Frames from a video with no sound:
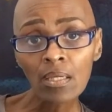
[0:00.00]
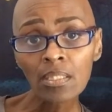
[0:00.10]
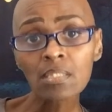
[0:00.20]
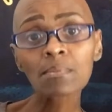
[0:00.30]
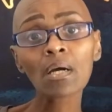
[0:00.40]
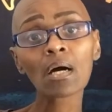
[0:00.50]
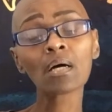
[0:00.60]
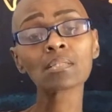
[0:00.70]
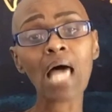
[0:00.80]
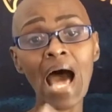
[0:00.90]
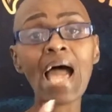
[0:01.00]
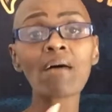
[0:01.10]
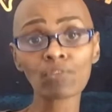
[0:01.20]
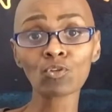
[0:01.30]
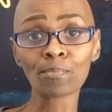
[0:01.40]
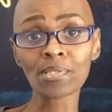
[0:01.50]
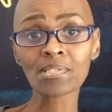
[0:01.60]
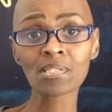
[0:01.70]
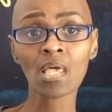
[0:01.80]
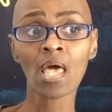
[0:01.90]
is because I have
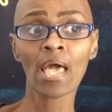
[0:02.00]
lupus.